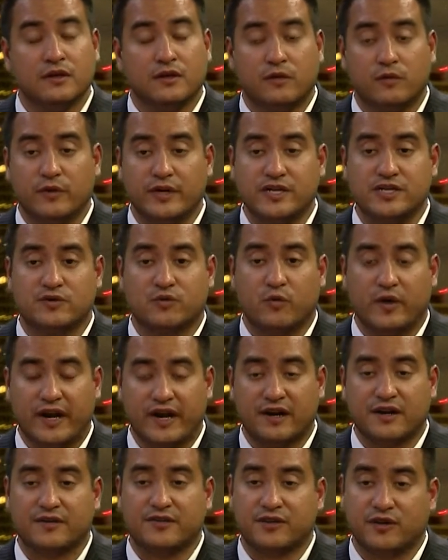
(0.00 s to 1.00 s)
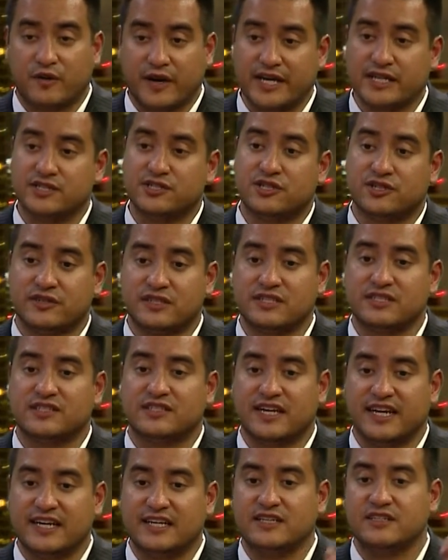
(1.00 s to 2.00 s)
which where the grand jury
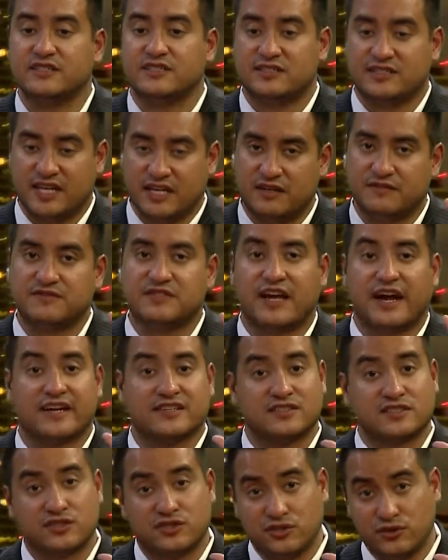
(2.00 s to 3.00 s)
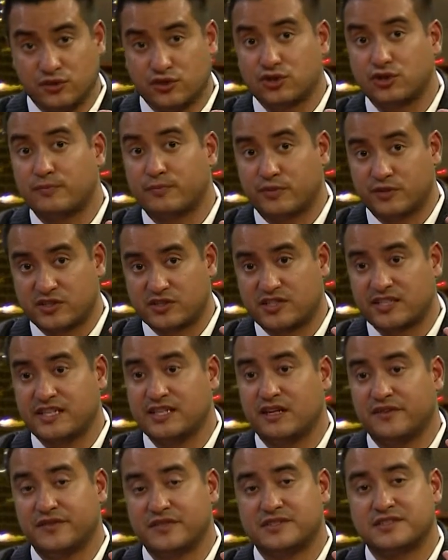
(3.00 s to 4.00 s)
says, state of Texas, you should proceed
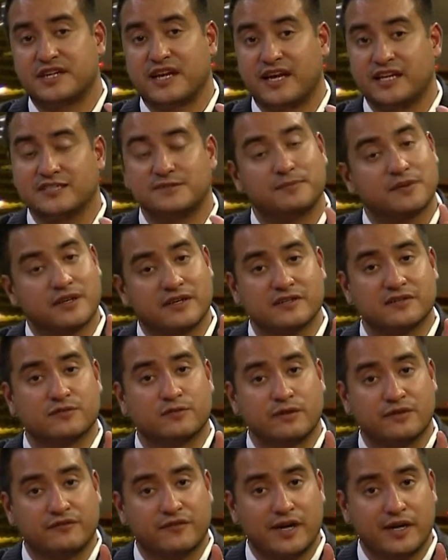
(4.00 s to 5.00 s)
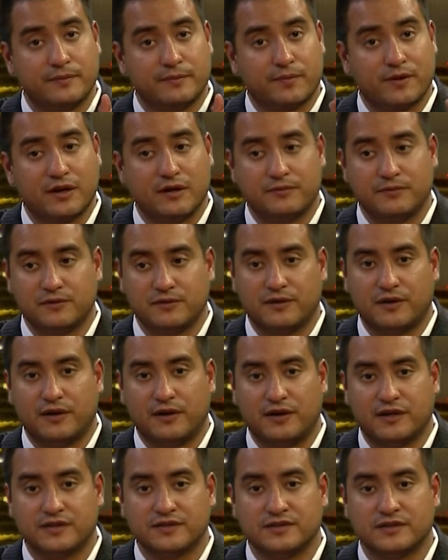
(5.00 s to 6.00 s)
on this case because we find probable
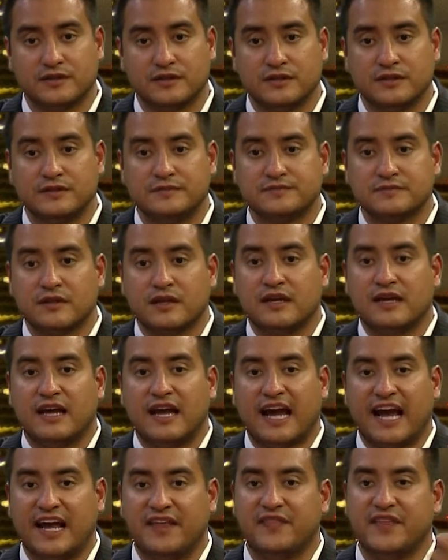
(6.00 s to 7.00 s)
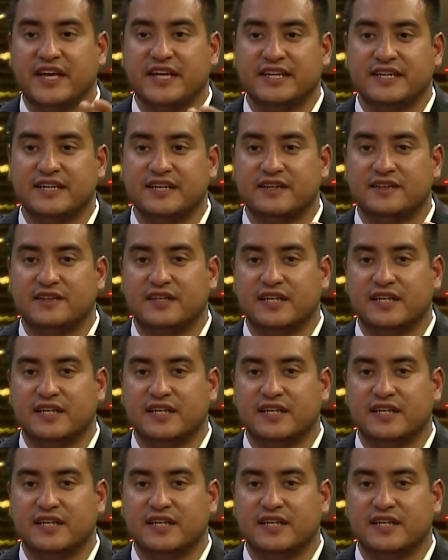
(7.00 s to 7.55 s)
cause. And then